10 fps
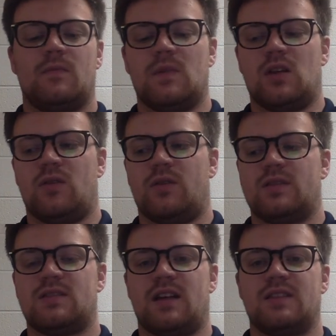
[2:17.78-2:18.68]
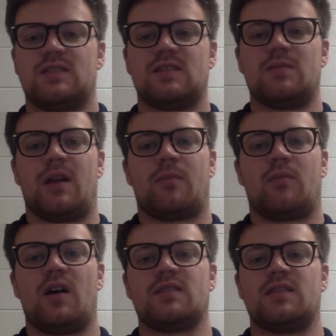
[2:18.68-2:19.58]
it's that systematic
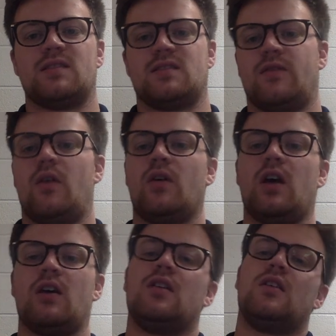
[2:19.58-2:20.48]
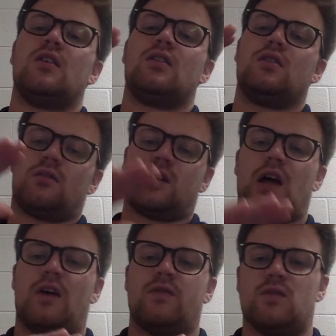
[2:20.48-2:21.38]
process. Is okay, we're gonna
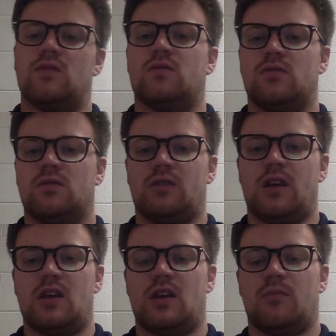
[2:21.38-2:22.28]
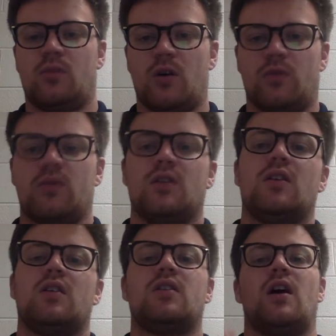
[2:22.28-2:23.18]
have you laying prone.
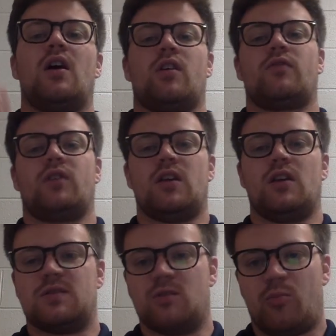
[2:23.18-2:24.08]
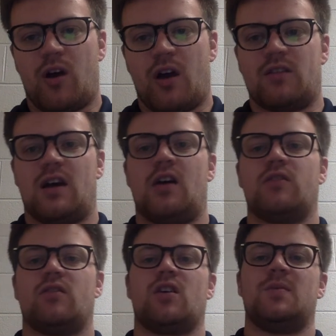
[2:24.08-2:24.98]
Now we're going to be laying supine. Now
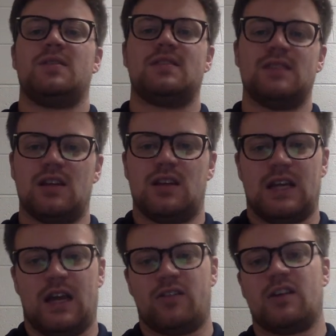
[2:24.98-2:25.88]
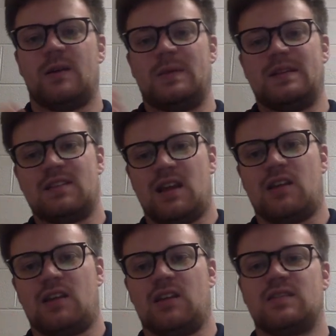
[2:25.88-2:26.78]
you're going to be sitting. Now you're going to be
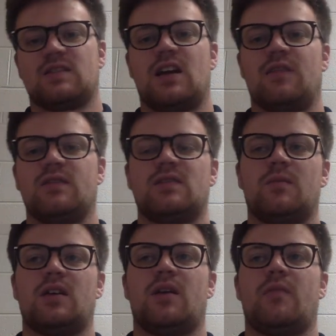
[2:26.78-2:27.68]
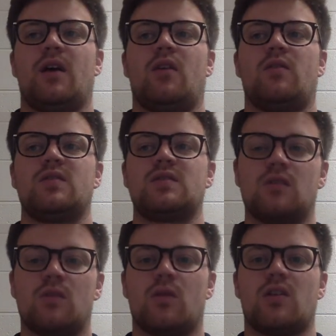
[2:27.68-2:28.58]
standing. It's kind of something I'm kind of
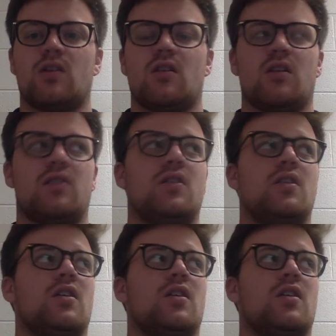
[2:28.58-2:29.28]
still working on,